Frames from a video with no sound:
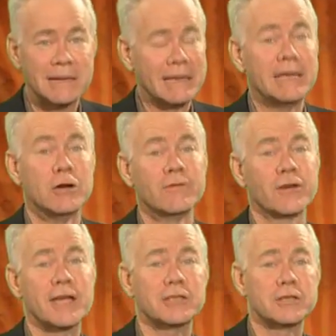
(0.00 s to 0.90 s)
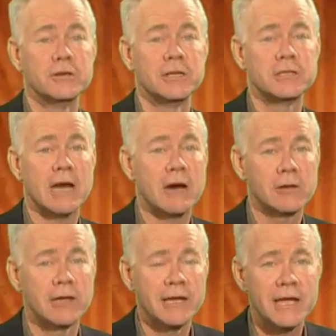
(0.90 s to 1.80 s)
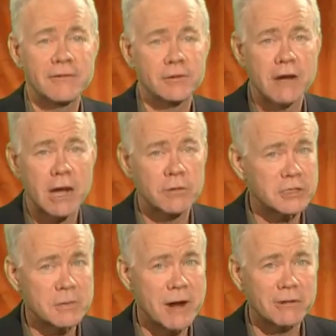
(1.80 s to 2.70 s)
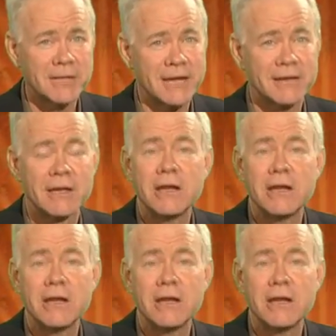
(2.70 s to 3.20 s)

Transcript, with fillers: Hey, don't forget to tune into Autoline After Hours tomorrow night.